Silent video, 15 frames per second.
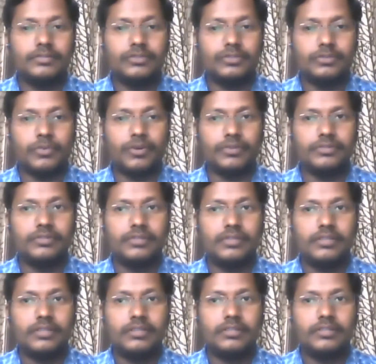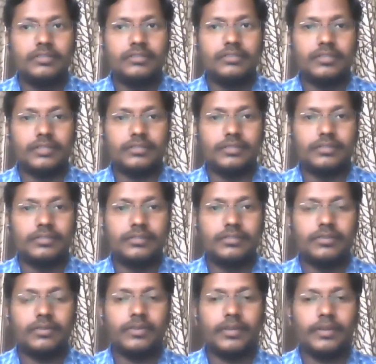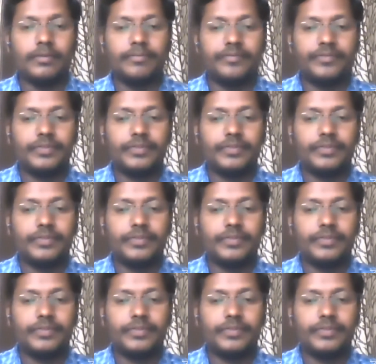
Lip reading: tomorrow's session. Okay.